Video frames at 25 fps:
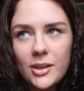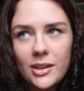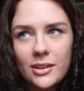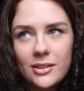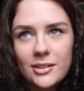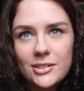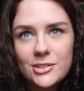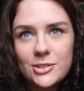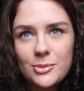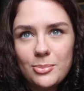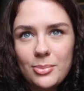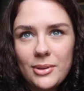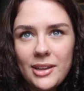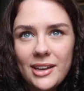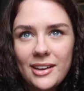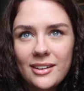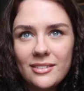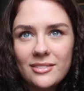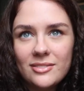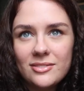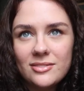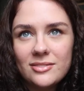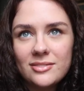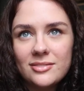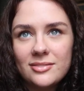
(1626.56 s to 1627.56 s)
There's a plane.
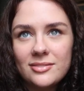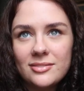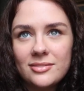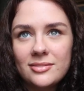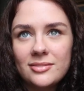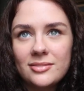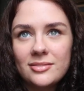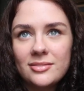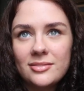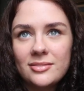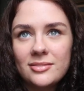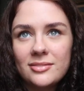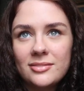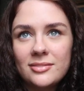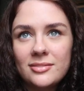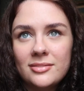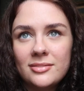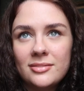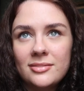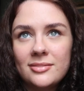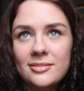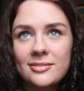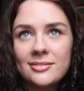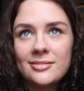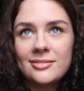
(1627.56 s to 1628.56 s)

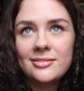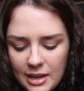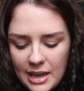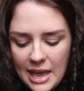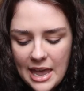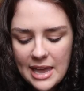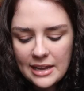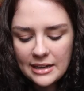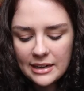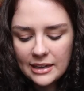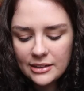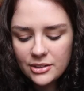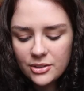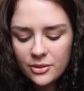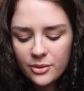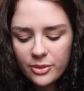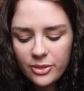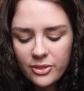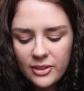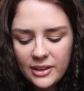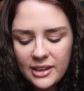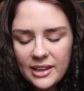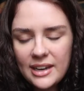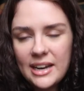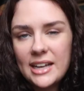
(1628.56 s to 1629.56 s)
And I don't
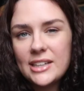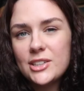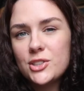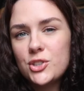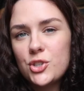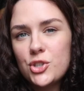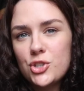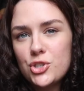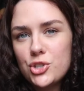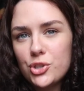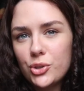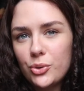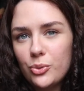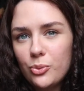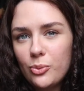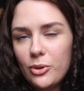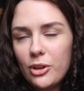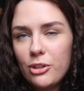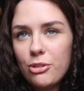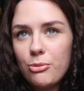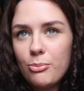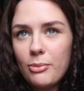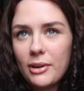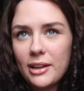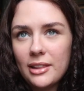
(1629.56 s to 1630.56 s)
think it has to do
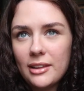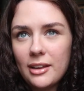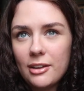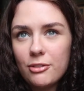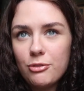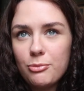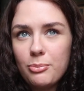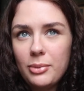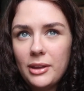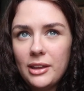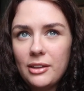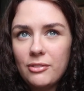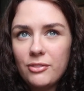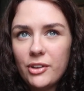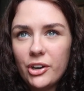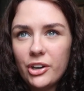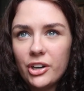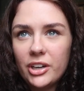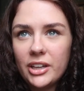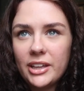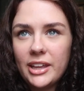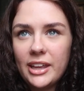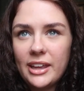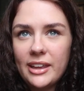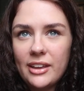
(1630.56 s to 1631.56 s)
with my life being
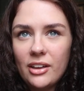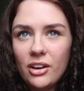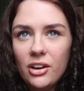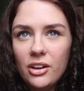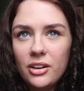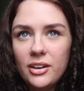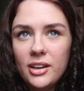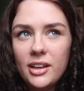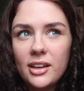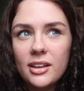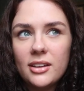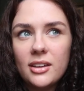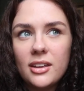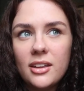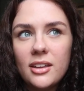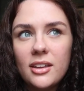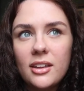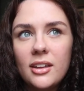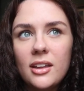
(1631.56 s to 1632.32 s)
very chaotic.